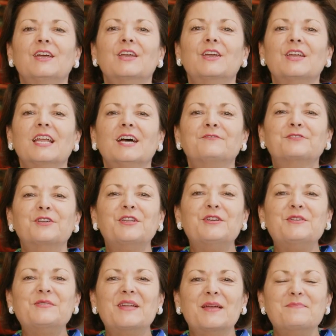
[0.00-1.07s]
Good
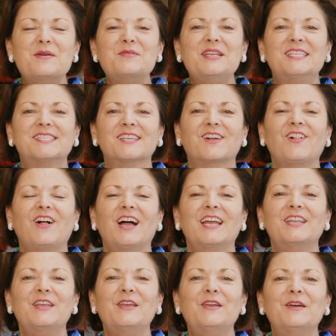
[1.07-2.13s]
afternoon. I'm Monisa
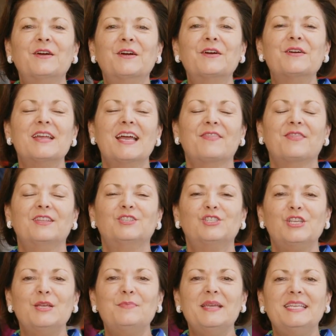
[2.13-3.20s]
Klein here at the
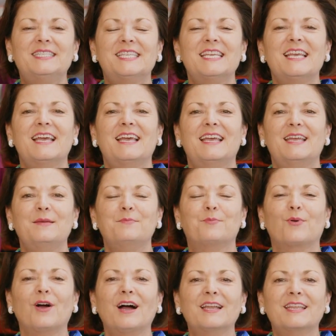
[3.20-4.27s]
GBTA
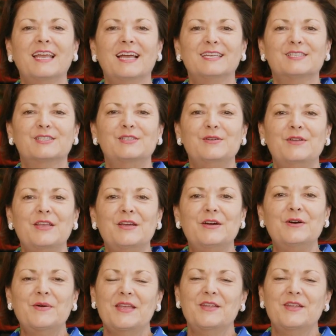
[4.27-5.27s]
broadcast studio